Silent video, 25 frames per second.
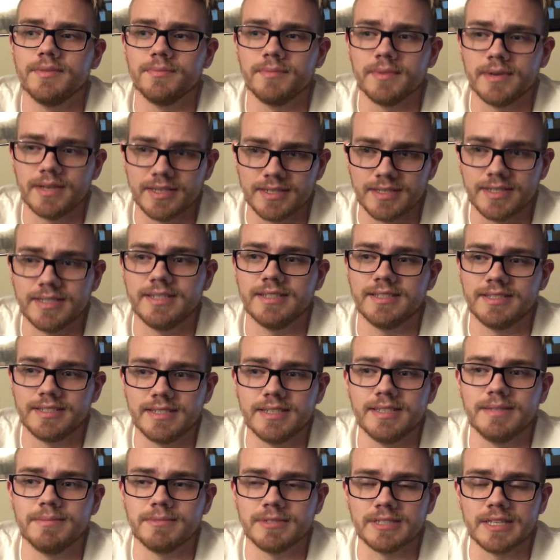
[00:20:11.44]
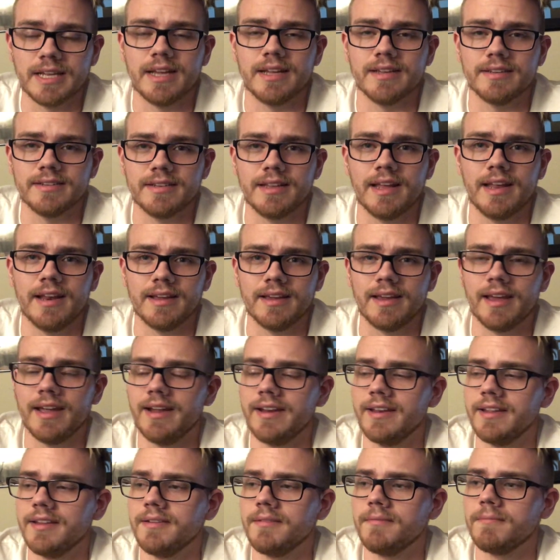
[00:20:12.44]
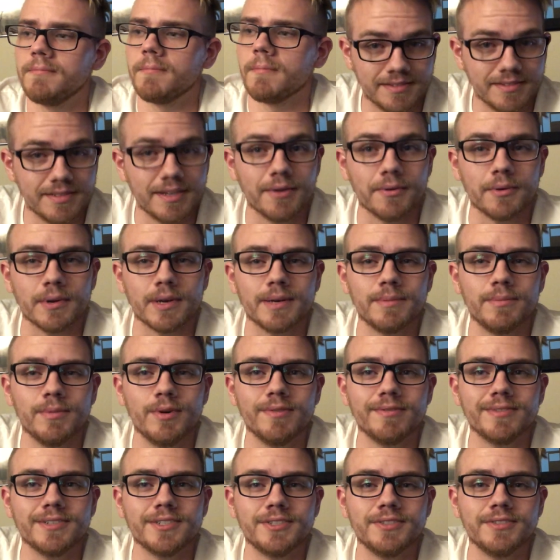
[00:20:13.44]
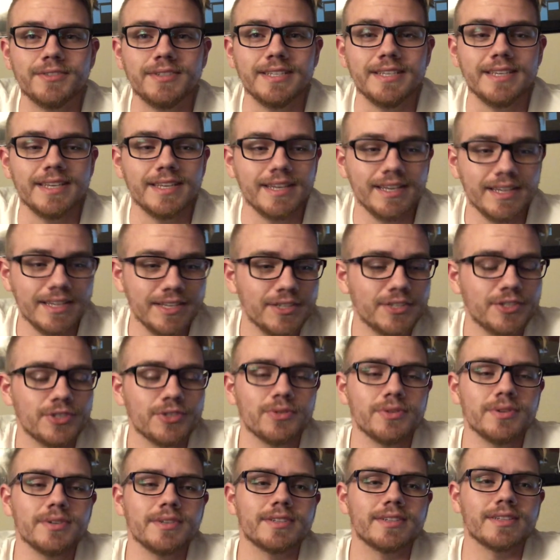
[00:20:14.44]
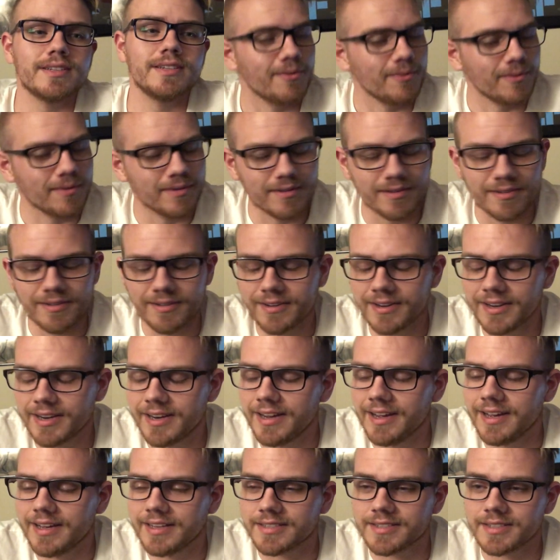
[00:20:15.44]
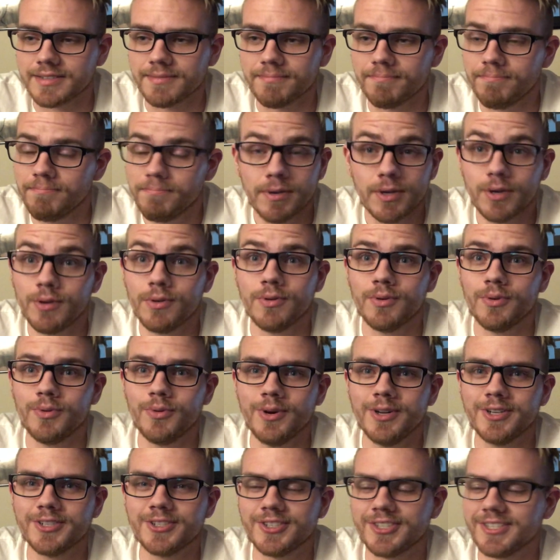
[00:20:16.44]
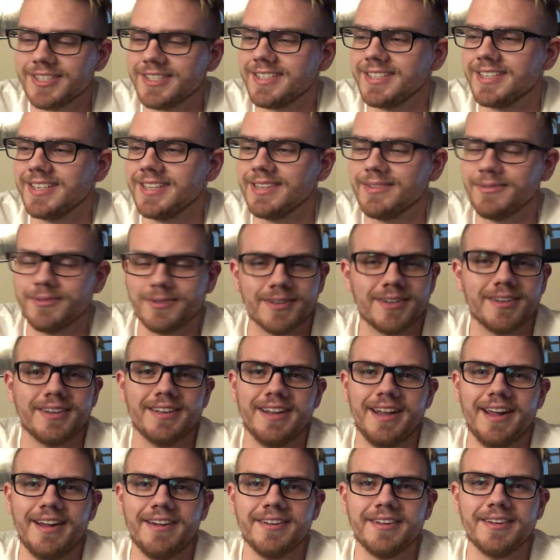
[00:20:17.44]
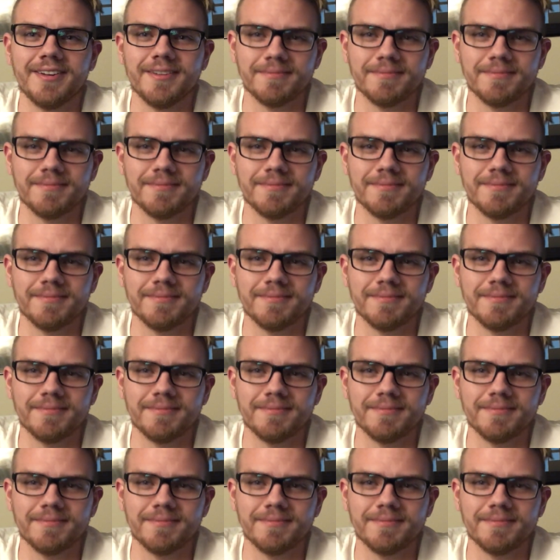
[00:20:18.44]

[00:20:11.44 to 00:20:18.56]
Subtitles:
because he seems that dedicated. Now we're gonna move into the in short. We're gonna ask a big old question and then we're gonna get out of